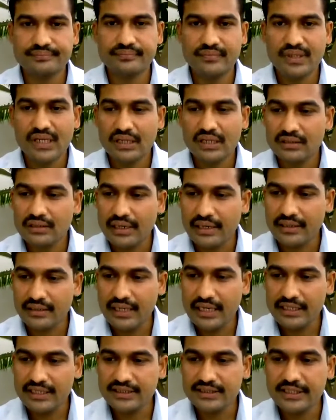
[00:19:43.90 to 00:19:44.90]
And that is the
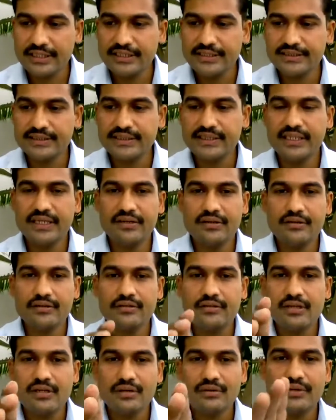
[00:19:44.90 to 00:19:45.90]
reason here
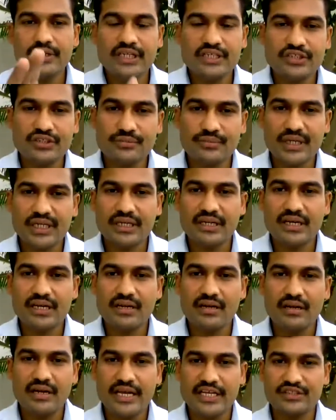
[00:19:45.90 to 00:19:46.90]
Nelson Mandela
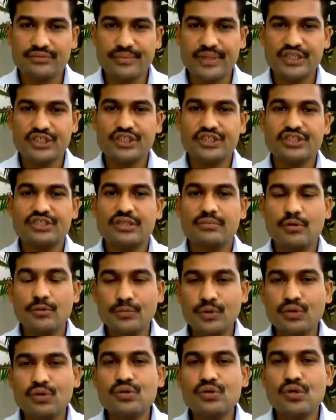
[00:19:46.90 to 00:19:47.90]
has mentioned some of the
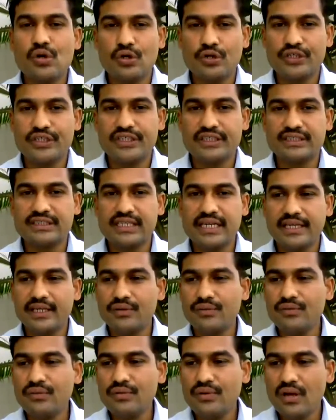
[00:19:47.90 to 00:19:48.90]
good qualities like
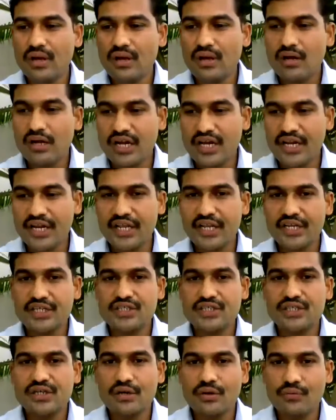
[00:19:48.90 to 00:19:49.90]
courage,
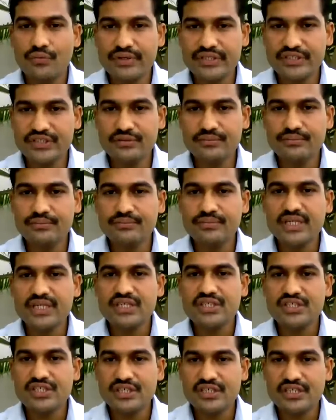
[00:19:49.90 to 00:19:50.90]
wisdom,
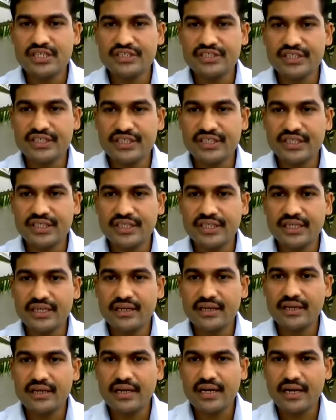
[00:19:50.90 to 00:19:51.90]
generosity,
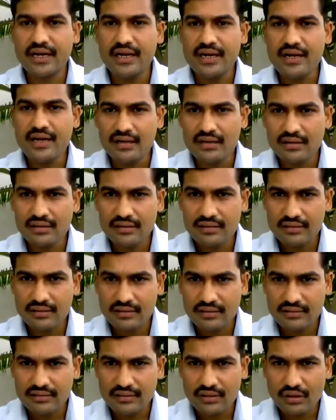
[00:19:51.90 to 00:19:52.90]
and
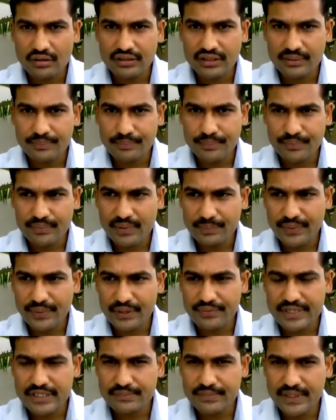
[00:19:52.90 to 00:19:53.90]
on the
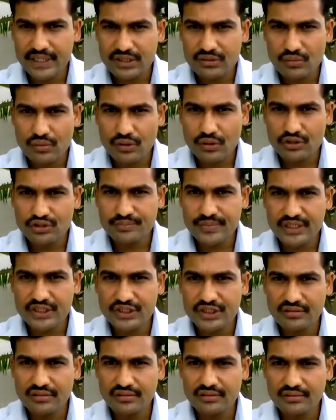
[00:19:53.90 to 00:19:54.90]
previous page, what was
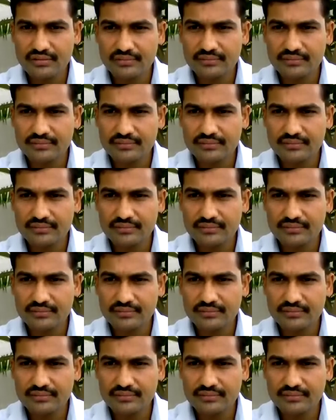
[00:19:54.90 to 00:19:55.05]
mentioned?